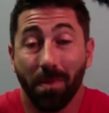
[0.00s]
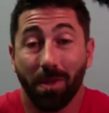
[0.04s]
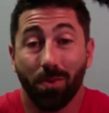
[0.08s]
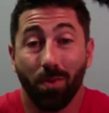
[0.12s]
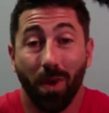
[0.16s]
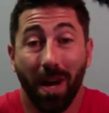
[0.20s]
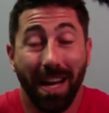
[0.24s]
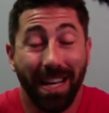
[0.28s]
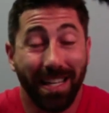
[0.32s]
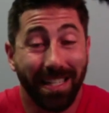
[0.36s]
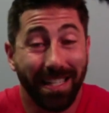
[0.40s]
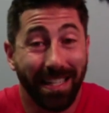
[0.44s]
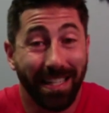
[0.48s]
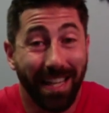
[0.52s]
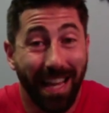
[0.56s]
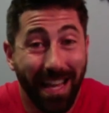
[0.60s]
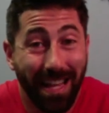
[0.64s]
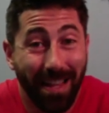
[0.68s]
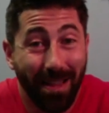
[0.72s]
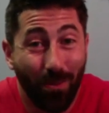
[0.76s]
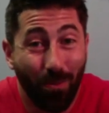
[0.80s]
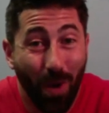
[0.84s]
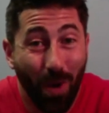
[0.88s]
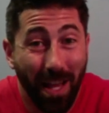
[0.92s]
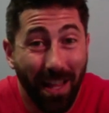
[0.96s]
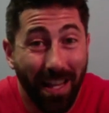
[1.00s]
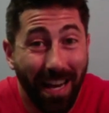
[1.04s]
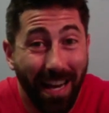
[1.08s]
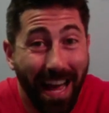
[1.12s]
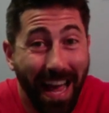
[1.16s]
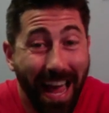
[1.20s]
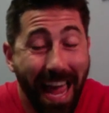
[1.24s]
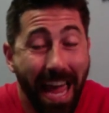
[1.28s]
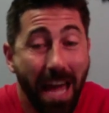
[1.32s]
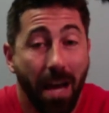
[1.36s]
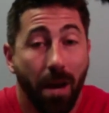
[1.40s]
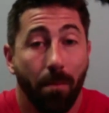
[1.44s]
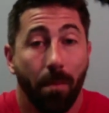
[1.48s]
It's why I stay the way that
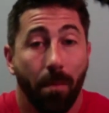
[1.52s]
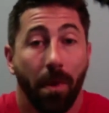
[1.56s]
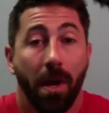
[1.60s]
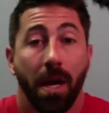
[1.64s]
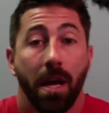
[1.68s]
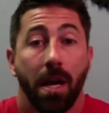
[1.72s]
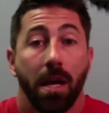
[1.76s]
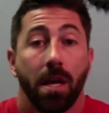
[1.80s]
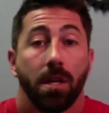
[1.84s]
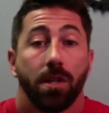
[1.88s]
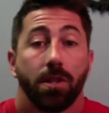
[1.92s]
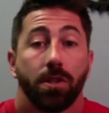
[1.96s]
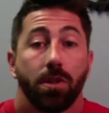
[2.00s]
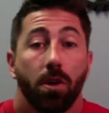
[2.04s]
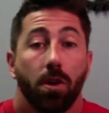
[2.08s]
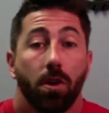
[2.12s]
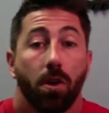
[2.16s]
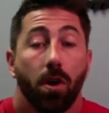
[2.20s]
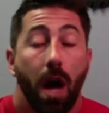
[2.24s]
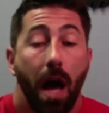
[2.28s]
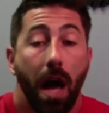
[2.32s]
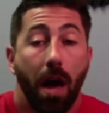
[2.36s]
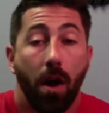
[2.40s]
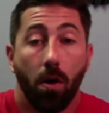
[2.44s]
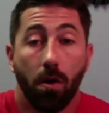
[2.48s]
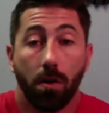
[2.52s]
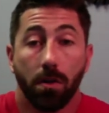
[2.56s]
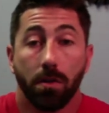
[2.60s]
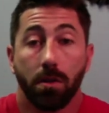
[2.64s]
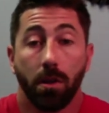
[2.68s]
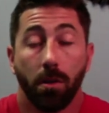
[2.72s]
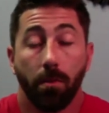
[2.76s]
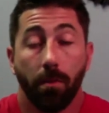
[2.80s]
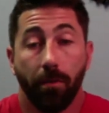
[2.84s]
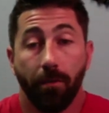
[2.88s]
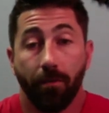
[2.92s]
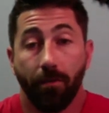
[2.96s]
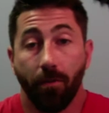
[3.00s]
I am. So, I
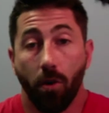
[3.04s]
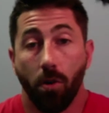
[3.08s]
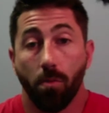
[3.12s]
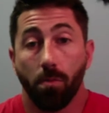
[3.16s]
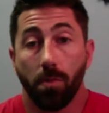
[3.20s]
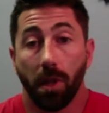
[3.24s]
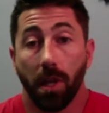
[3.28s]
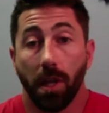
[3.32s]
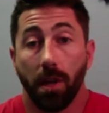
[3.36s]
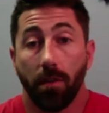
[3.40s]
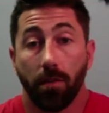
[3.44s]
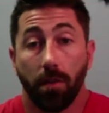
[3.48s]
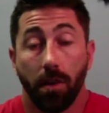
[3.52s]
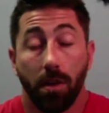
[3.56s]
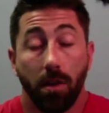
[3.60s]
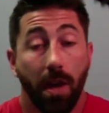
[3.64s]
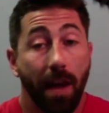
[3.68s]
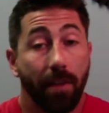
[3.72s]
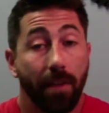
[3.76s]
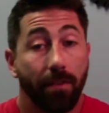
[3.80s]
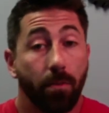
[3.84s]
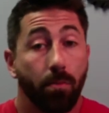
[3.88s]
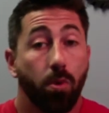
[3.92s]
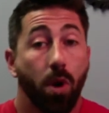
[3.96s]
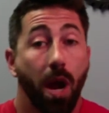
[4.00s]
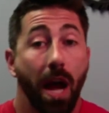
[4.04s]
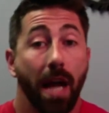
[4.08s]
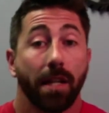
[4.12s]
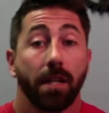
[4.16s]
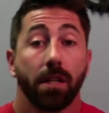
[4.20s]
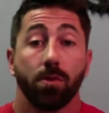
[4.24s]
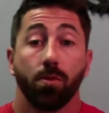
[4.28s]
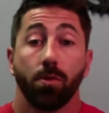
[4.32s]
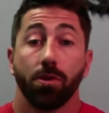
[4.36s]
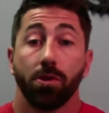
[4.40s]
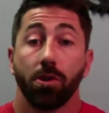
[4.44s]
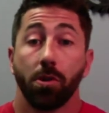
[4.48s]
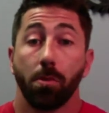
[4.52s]
also am a firm believer that you have to
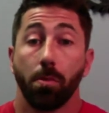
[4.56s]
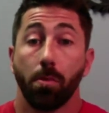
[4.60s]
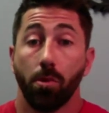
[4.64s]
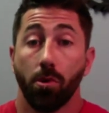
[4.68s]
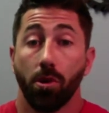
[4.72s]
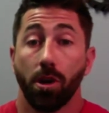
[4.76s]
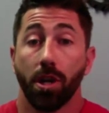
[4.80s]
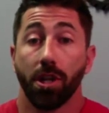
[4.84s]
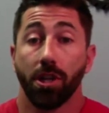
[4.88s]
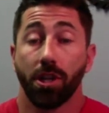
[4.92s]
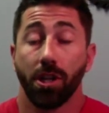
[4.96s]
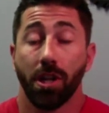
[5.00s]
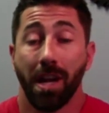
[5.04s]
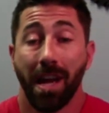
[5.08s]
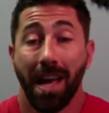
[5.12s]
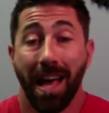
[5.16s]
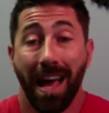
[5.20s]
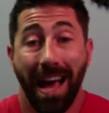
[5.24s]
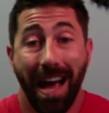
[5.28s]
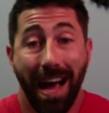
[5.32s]
practice what you preach.